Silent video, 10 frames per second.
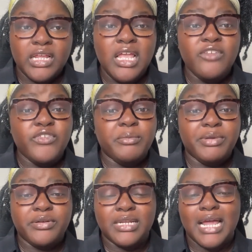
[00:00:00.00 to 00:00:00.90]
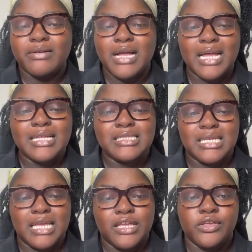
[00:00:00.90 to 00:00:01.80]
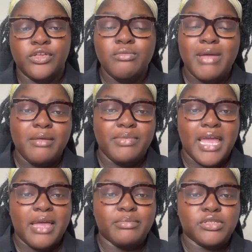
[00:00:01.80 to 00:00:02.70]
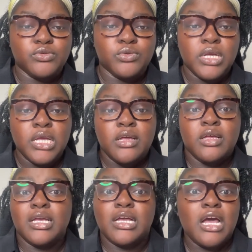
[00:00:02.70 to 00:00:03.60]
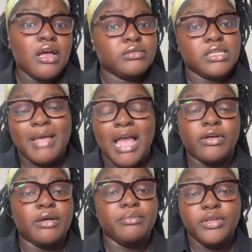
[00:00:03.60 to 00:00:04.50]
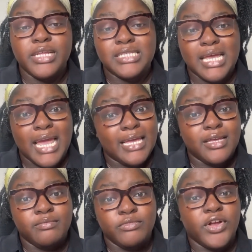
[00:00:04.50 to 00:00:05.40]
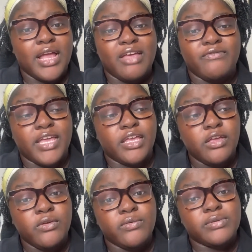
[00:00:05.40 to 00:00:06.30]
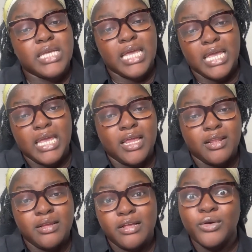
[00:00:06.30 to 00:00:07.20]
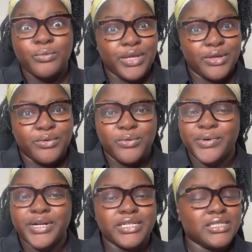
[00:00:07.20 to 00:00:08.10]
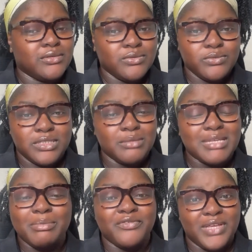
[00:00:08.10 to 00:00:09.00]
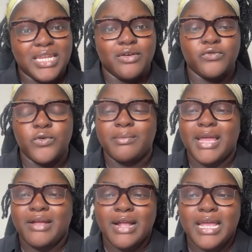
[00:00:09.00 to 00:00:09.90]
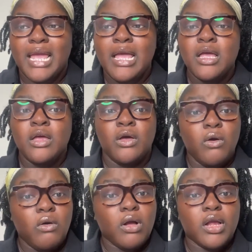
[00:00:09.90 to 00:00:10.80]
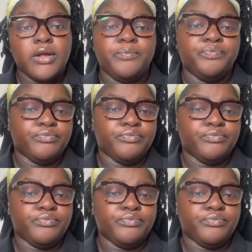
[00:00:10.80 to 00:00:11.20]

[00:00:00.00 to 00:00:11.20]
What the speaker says: if you're building out content, you may be able to somehow communicate your FAQs in a reel or some type of video format, right? Or